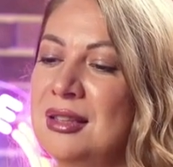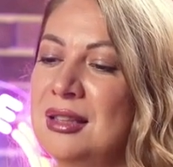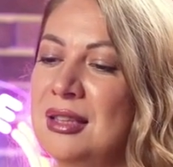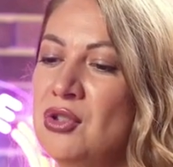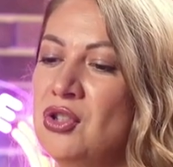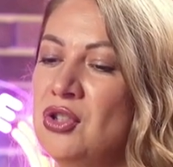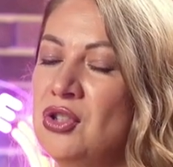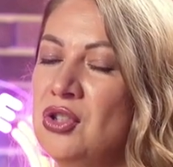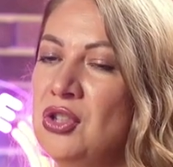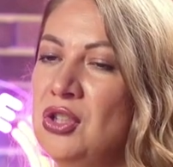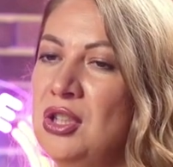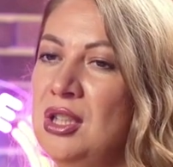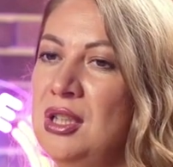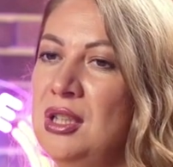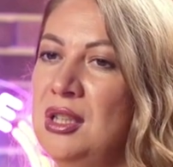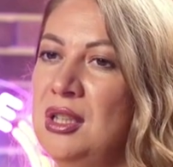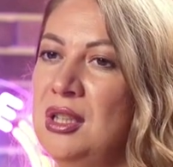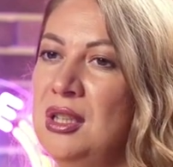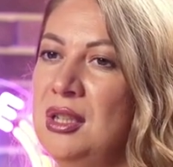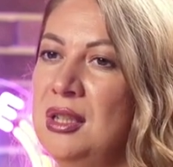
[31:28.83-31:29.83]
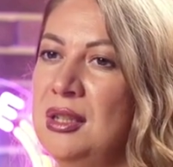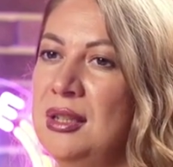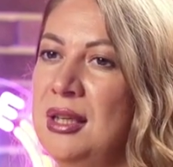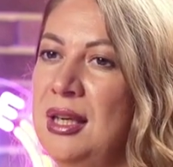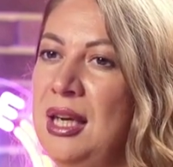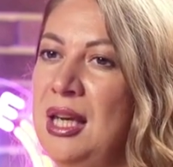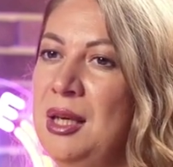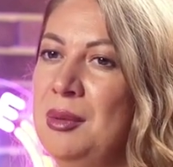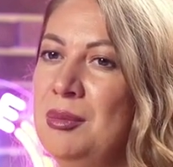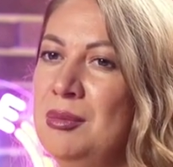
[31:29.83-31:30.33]
She
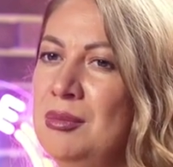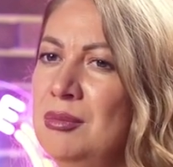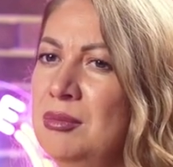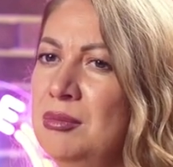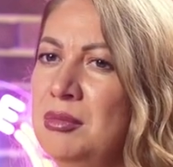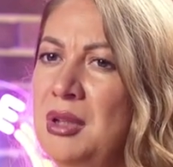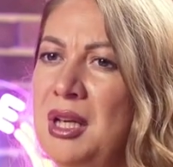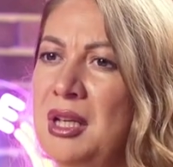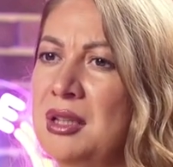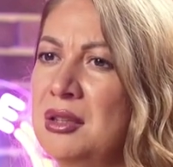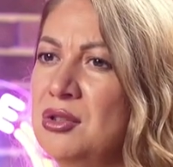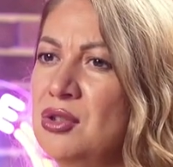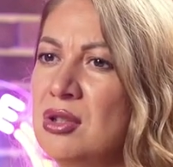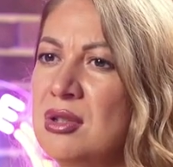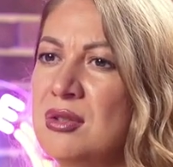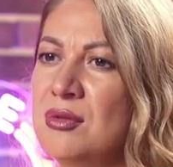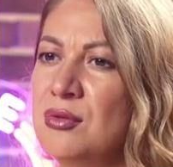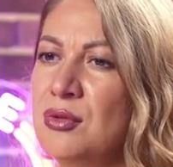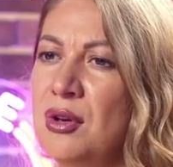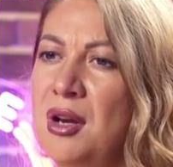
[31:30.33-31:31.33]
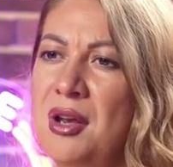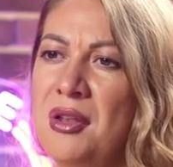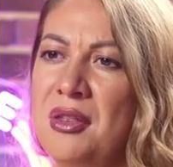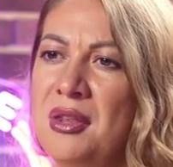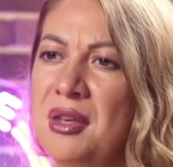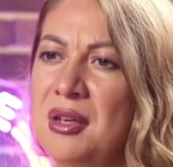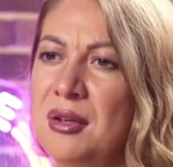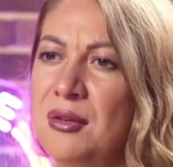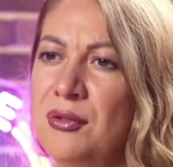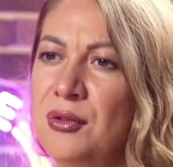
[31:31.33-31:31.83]
came like just for, I
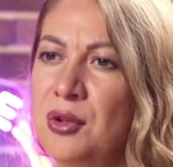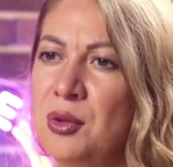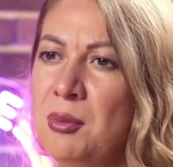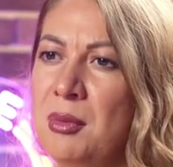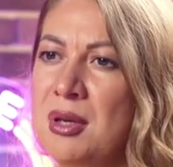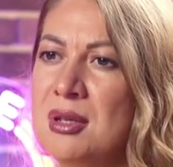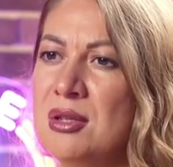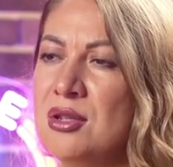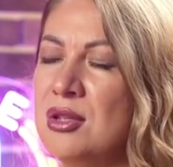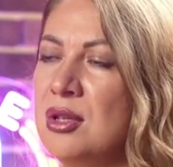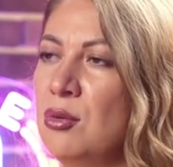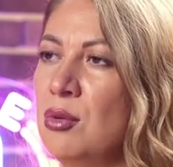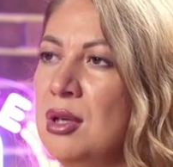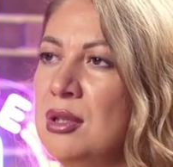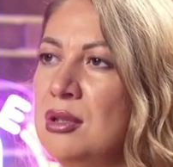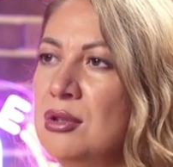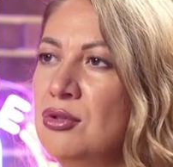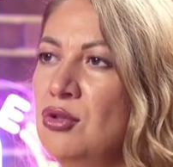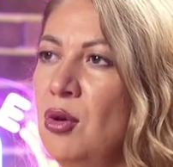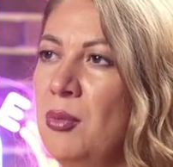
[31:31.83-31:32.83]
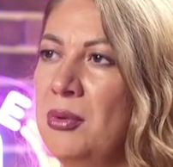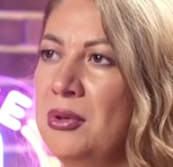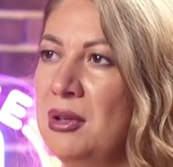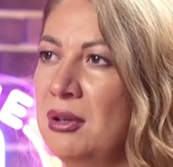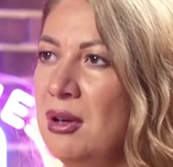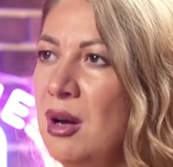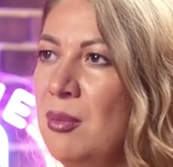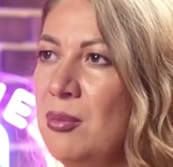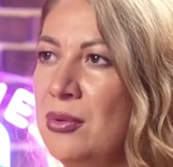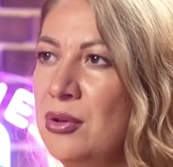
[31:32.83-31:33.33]
think, a few months. They wanted to open a
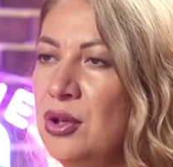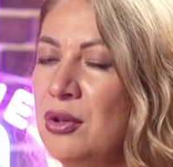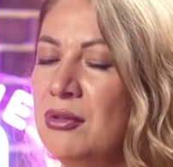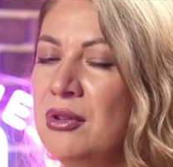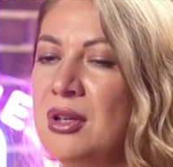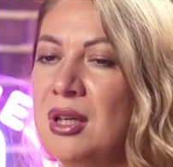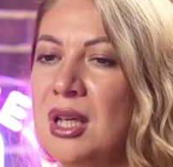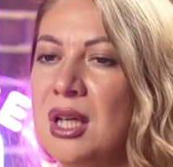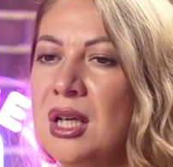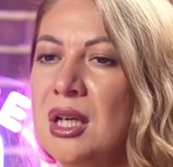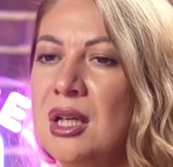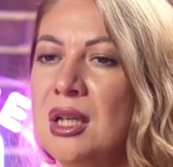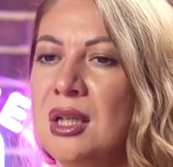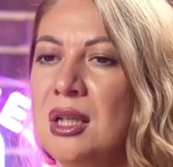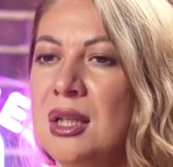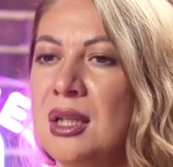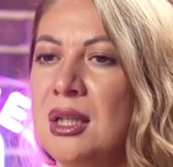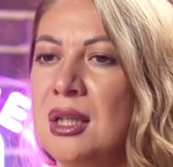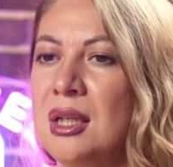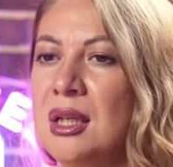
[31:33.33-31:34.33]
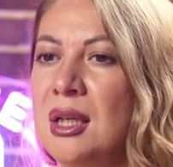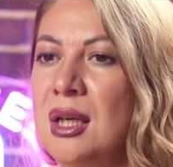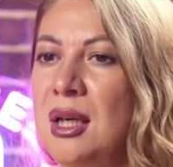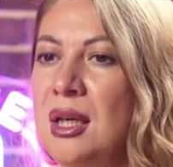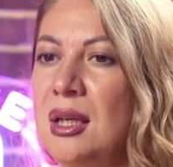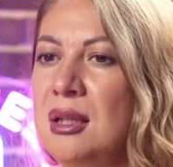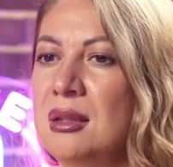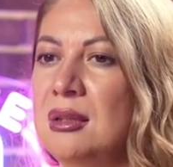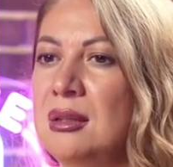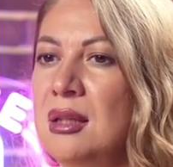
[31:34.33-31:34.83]
company over here.
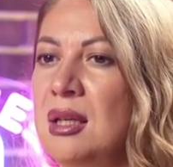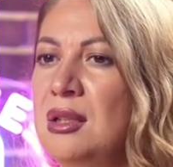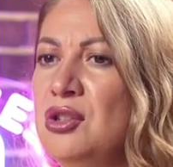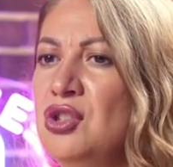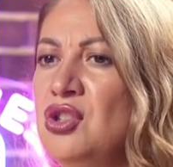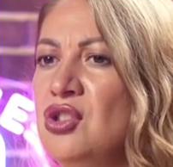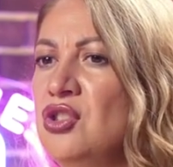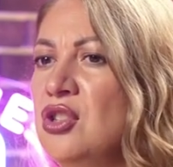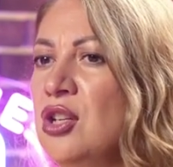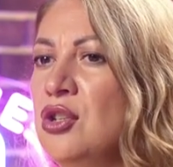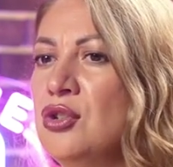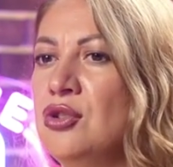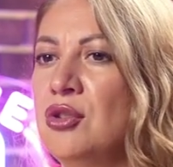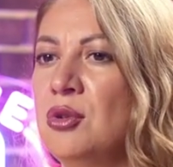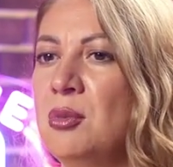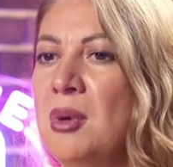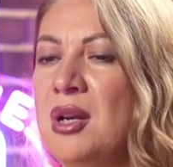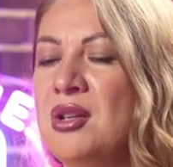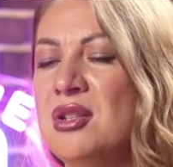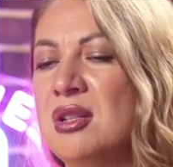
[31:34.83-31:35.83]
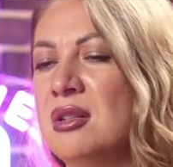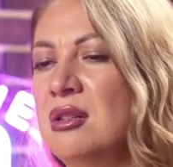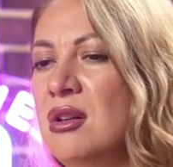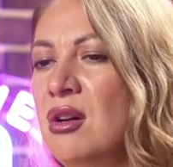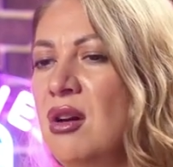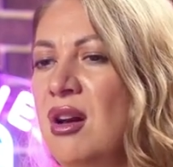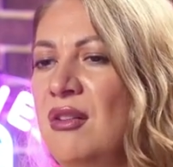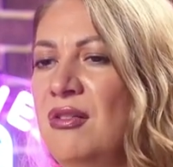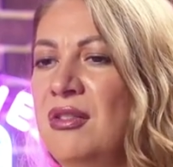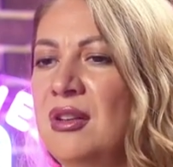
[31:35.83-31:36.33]
And then she changed her mind. She said,
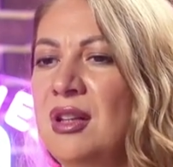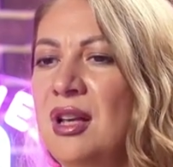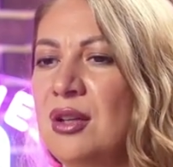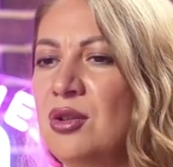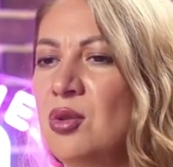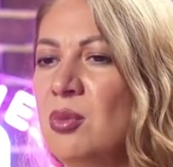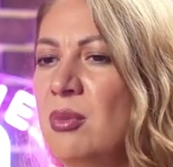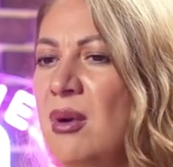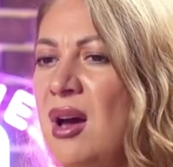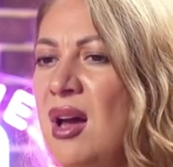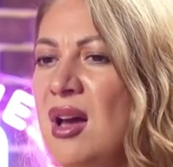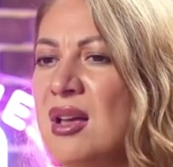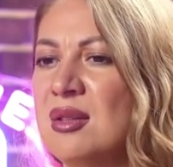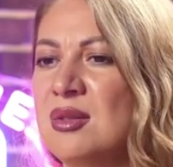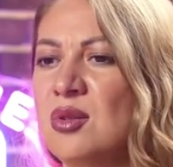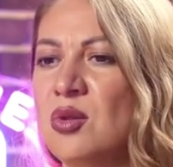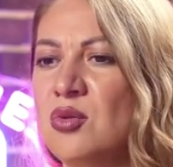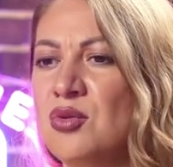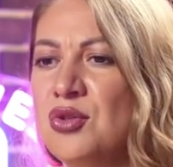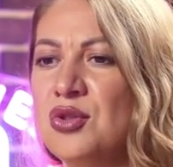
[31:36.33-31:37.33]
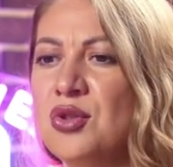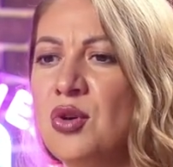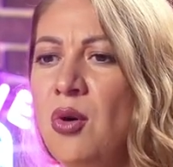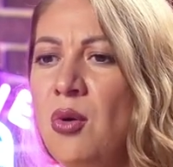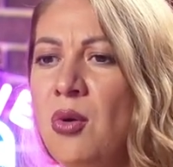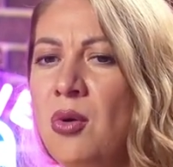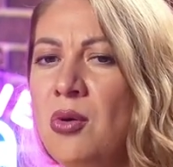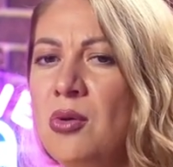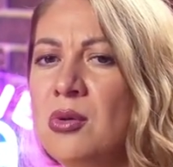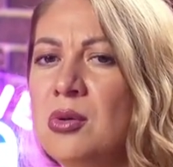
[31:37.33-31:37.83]
no, I feel like Dubai has no
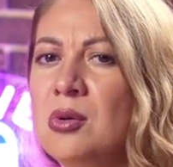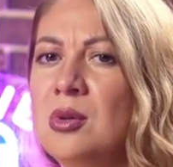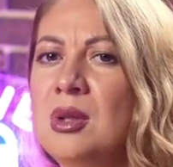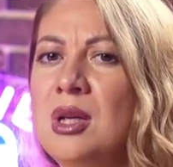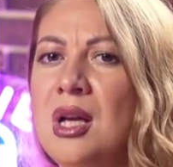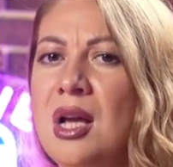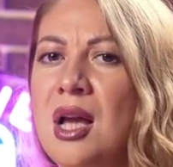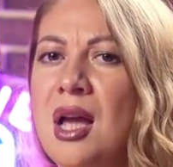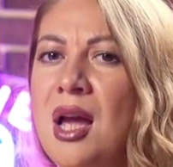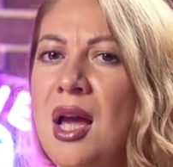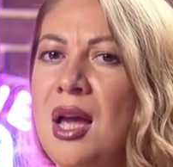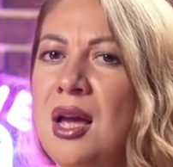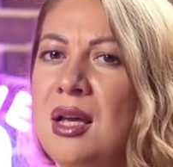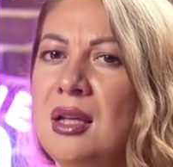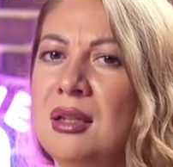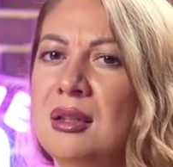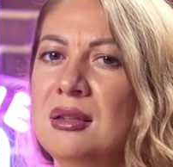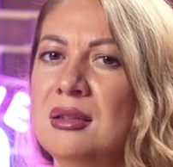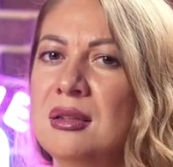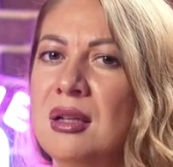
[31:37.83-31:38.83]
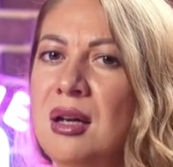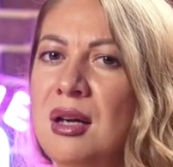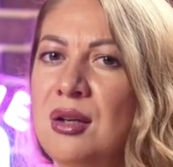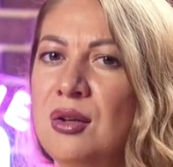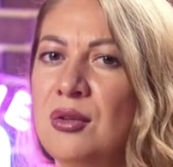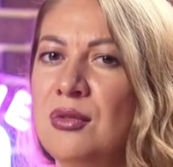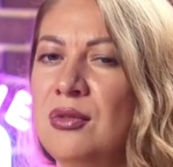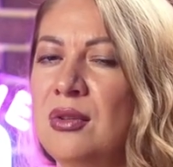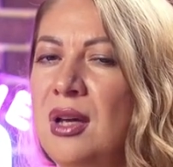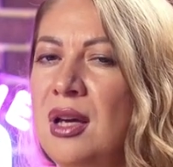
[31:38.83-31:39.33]
soul, and it's kind
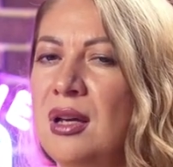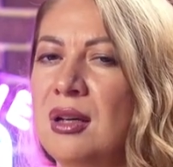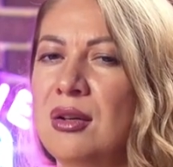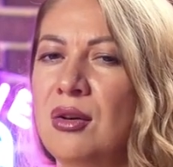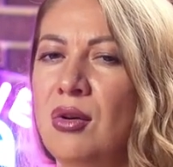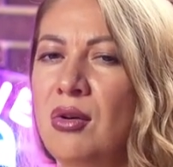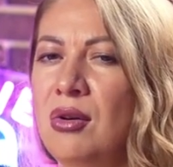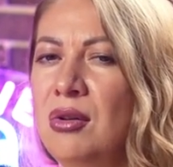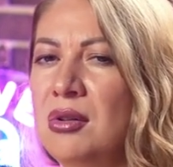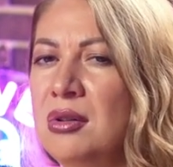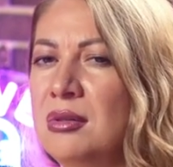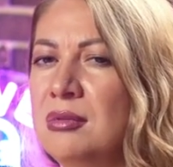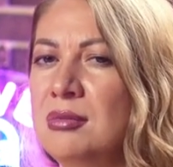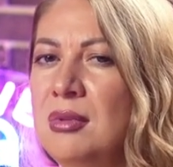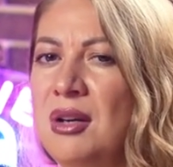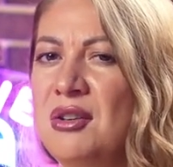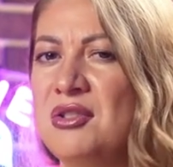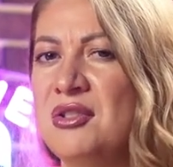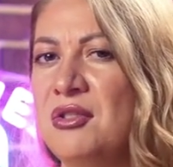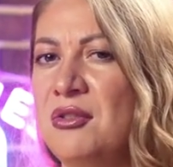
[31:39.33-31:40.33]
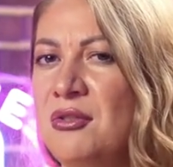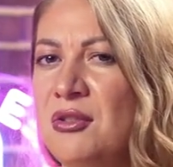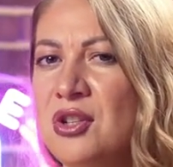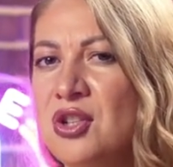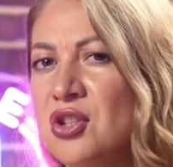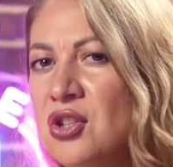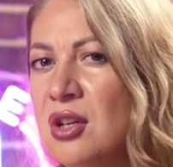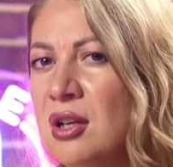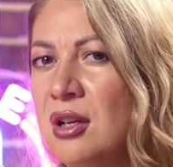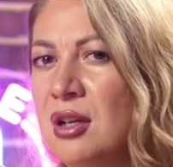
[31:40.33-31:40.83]
of like all
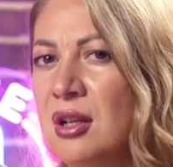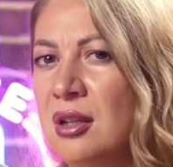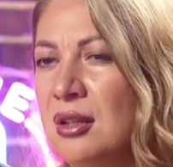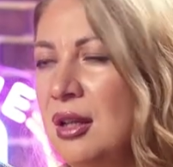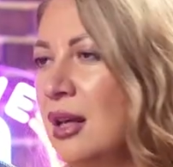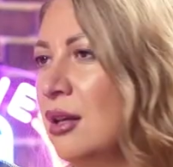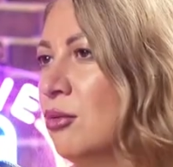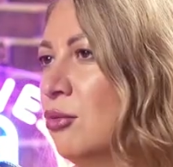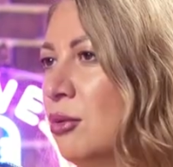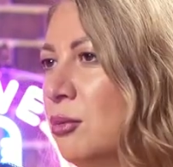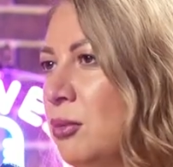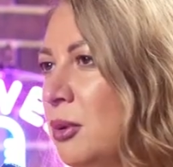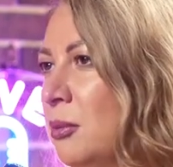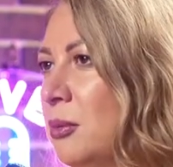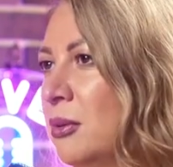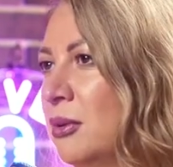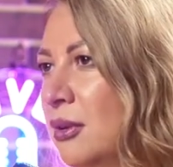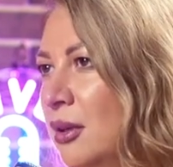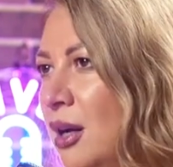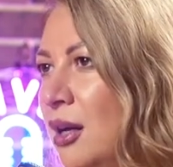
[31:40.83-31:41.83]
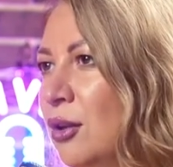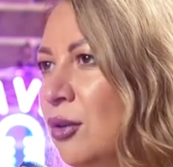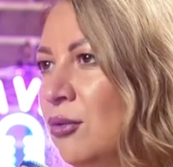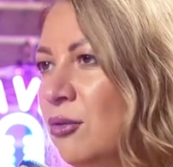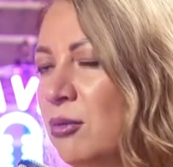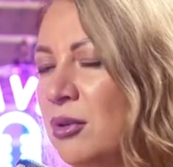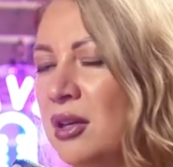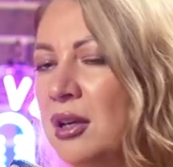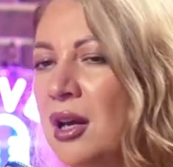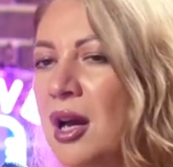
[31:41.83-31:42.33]
artificial. That's what people kind
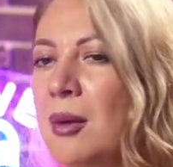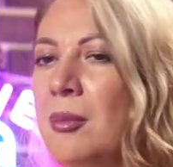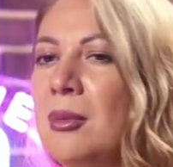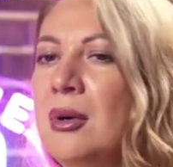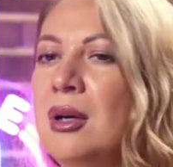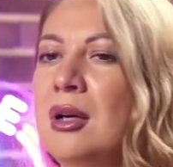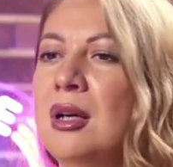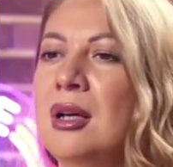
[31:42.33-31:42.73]
of bring up.